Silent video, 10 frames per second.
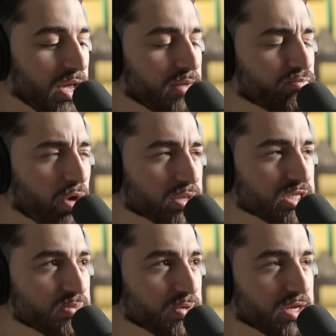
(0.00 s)
And
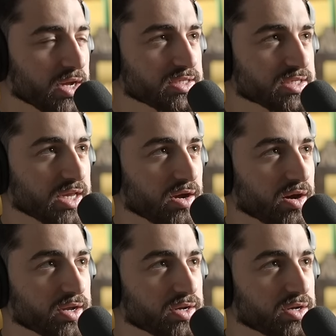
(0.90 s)
broadly speaking, I'd say
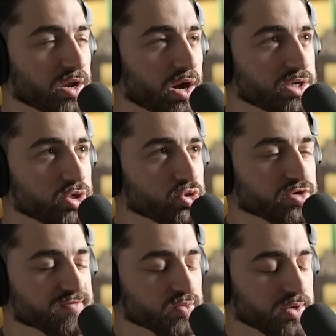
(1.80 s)
on non
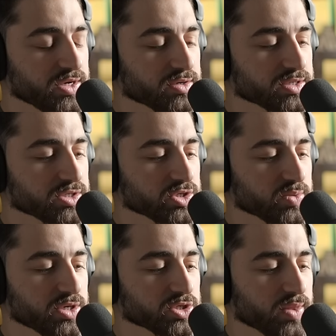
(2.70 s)
nutritive sweeteners, so
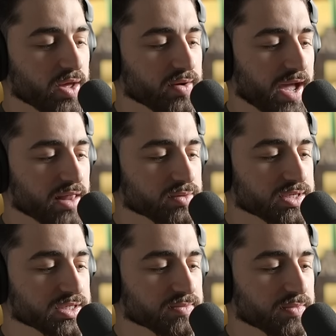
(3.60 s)
sweeteners without
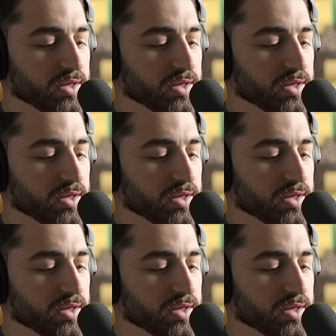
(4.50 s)
calories,